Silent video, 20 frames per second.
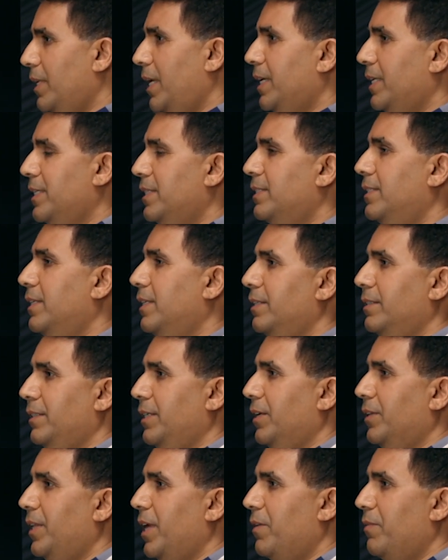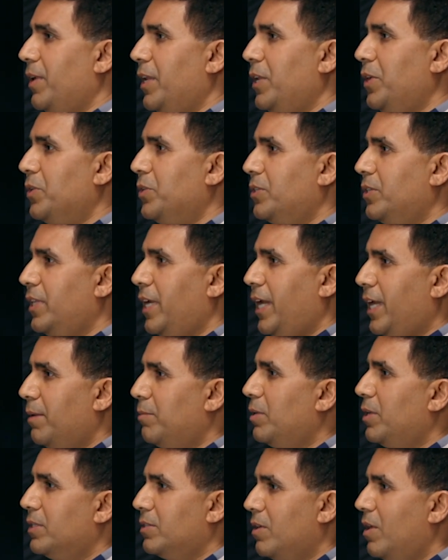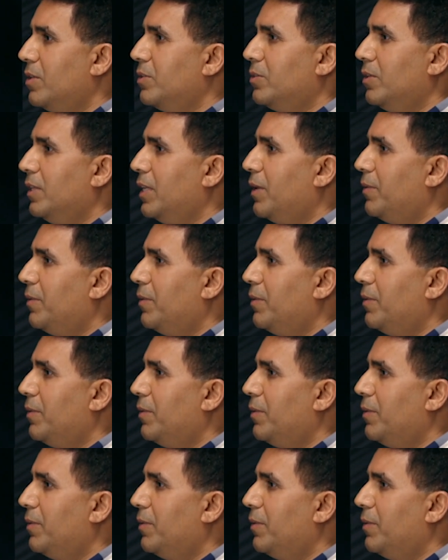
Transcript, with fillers: That is, you know, they are very used to the A W S console.